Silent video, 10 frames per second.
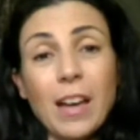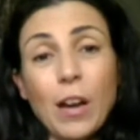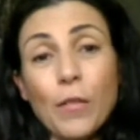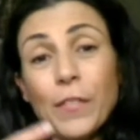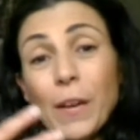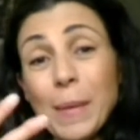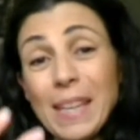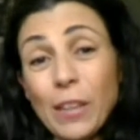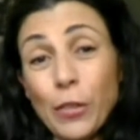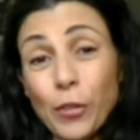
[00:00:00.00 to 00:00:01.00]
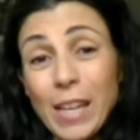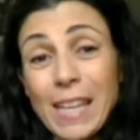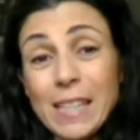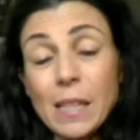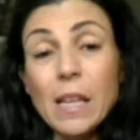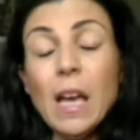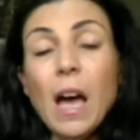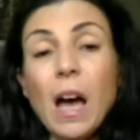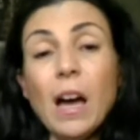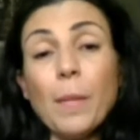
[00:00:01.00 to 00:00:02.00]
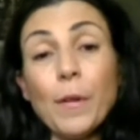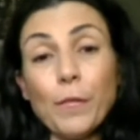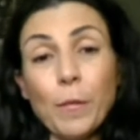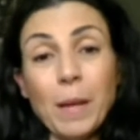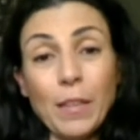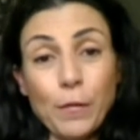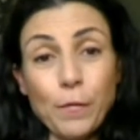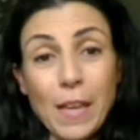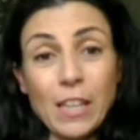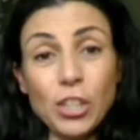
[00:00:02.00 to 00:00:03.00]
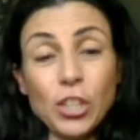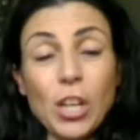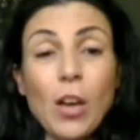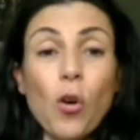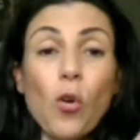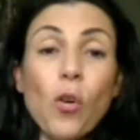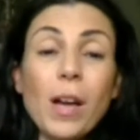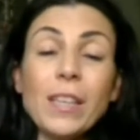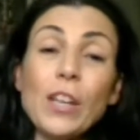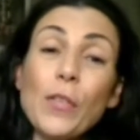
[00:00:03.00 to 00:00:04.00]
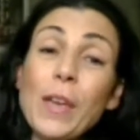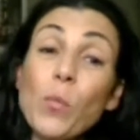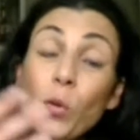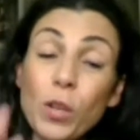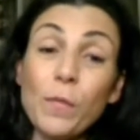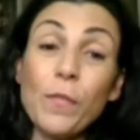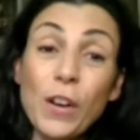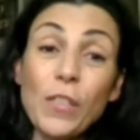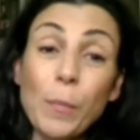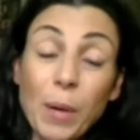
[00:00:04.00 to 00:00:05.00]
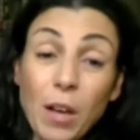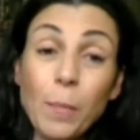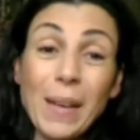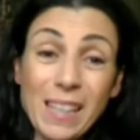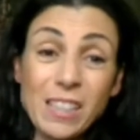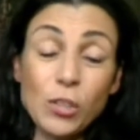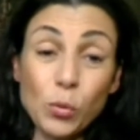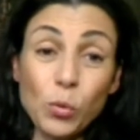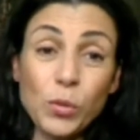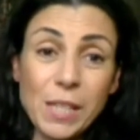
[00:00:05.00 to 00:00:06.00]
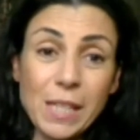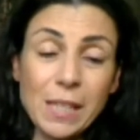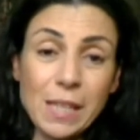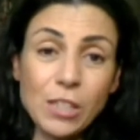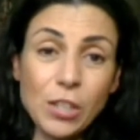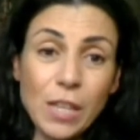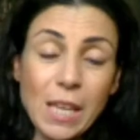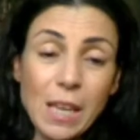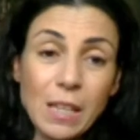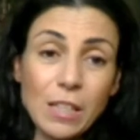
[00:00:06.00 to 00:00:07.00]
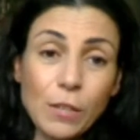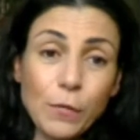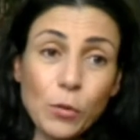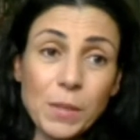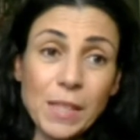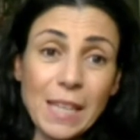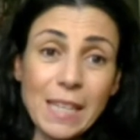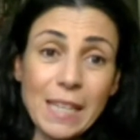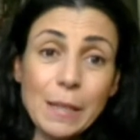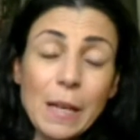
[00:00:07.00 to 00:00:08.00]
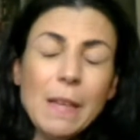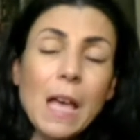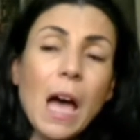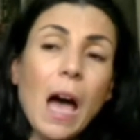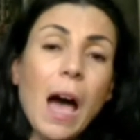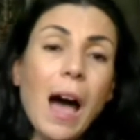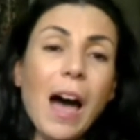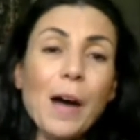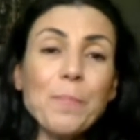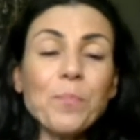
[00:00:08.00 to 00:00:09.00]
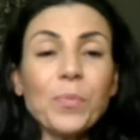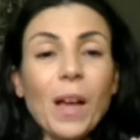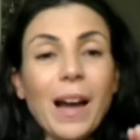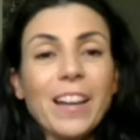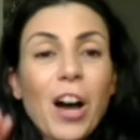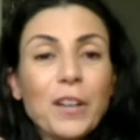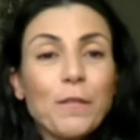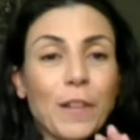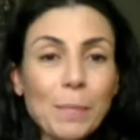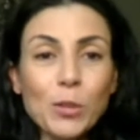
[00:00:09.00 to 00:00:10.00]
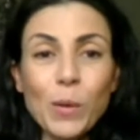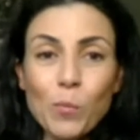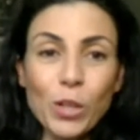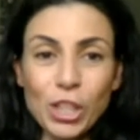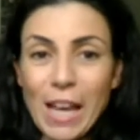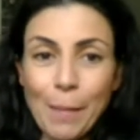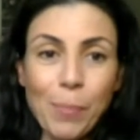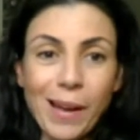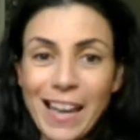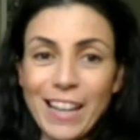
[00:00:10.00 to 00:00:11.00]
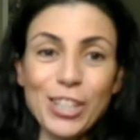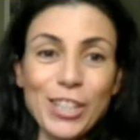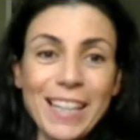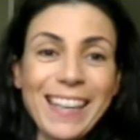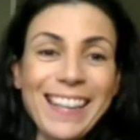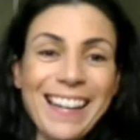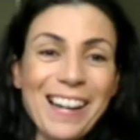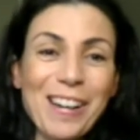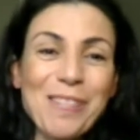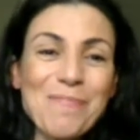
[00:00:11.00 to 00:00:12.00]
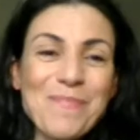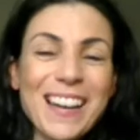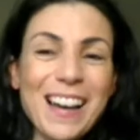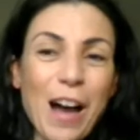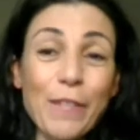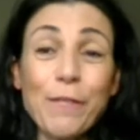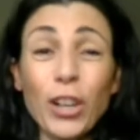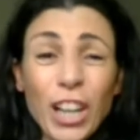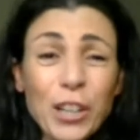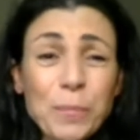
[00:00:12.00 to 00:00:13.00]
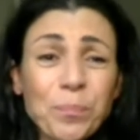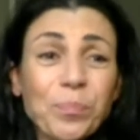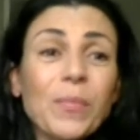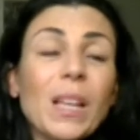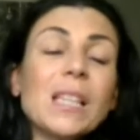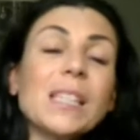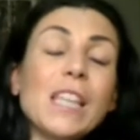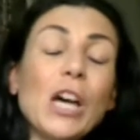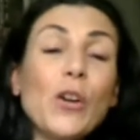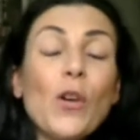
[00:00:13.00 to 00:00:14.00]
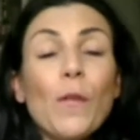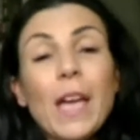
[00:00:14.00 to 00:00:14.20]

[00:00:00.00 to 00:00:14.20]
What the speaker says: of omega-3s from like the fish, or they will convert the plant-based sources into the forms that they need. I kind of flip between which camp I actually I follow. So